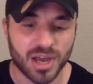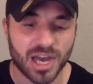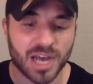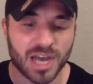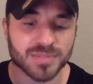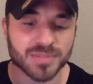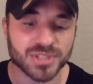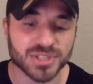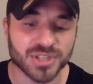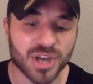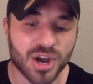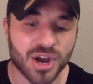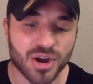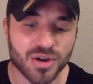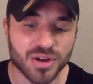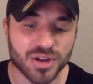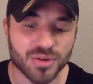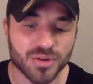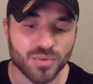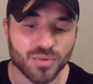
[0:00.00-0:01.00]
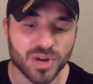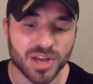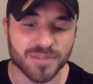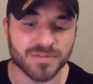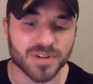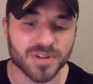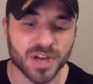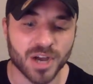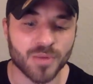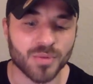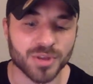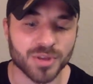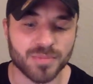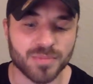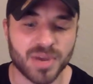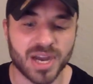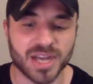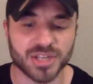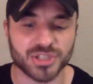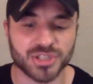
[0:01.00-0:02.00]
I'm sorry when I've come with
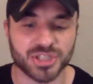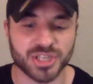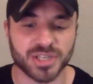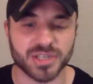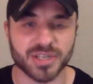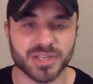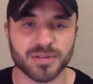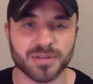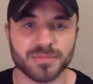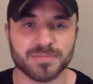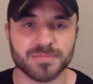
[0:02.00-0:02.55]
my agenda.